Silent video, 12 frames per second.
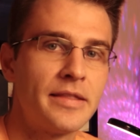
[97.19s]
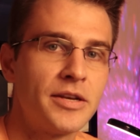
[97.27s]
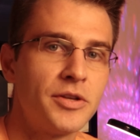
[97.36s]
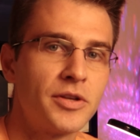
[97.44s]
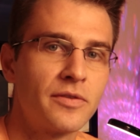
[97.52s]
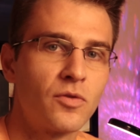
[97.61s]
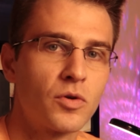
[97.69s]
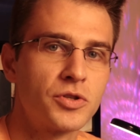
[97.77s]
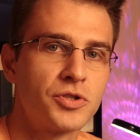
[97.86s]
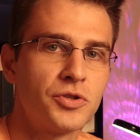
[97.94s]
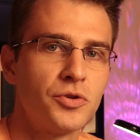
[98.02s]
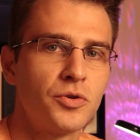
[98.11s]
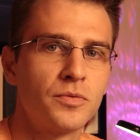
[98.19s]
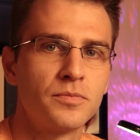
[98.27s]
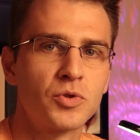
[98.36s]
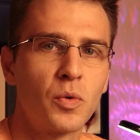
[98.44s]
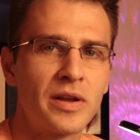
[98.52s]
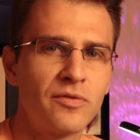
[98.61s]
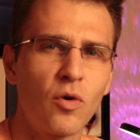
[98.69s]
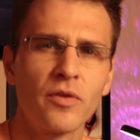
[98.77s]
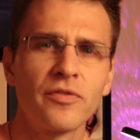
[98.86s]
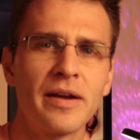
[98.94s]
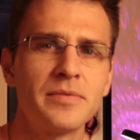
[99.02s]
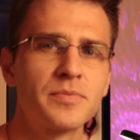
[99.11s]
And then you can of course do
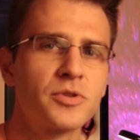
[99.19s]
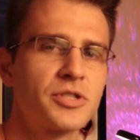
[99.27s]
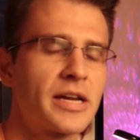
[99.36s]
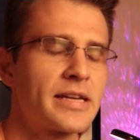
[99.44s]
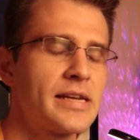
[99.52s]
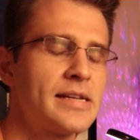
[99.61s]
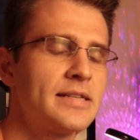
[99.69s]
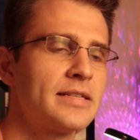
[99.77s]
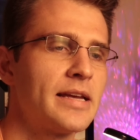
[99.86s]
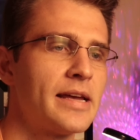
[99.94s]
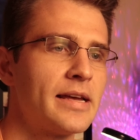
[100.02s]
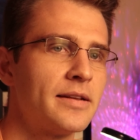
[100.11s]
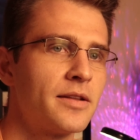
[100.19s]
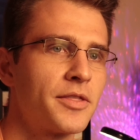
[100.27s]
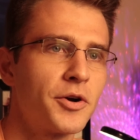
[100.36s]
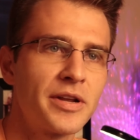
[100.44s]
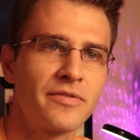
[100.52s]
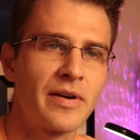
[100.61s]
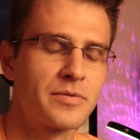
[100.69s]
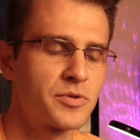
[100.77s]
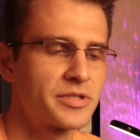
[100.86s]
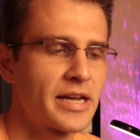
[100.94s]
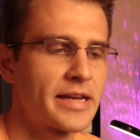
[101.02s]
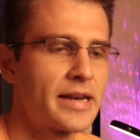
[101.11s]
24 frames per second and 30 frames
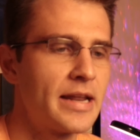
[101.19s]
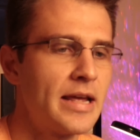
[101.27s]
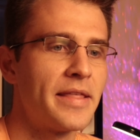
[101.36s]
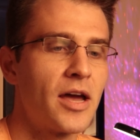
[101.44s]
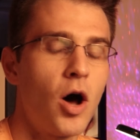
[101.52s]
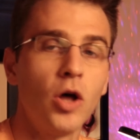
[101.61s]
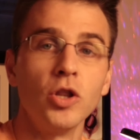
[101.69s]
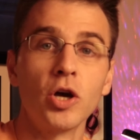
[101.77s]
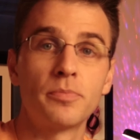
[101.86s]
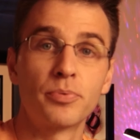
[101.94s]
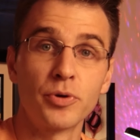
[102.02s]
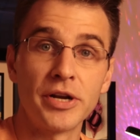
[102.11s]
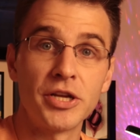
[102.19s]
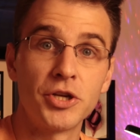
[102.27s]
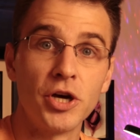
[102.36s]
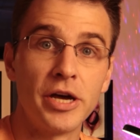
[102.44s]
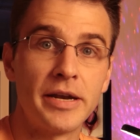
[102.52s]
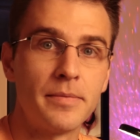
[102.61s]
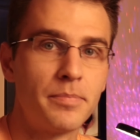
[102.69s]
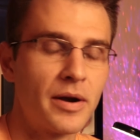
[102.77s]
per second, and they all look pretty good.